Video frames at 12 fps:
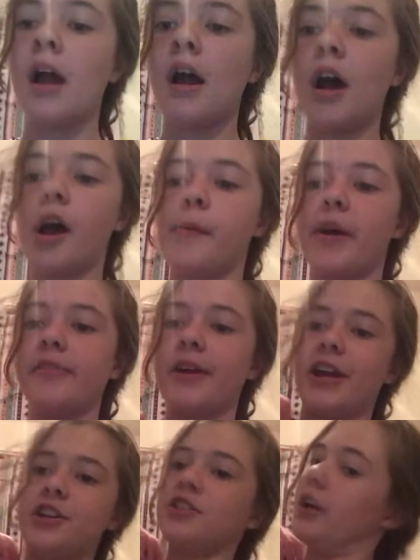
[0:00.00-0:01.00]
Uh, by the way, I
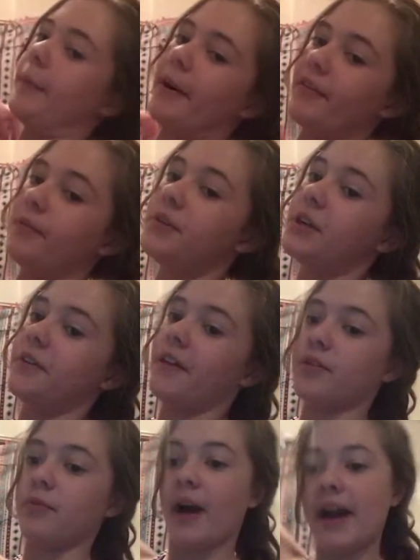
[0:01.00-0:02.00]
just got back from cheer. That's
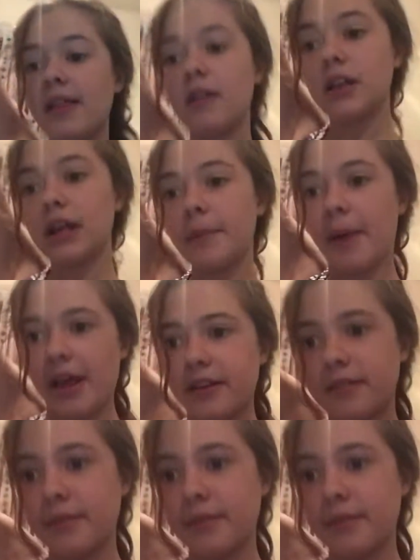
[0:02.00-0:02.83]
why I look like a mess.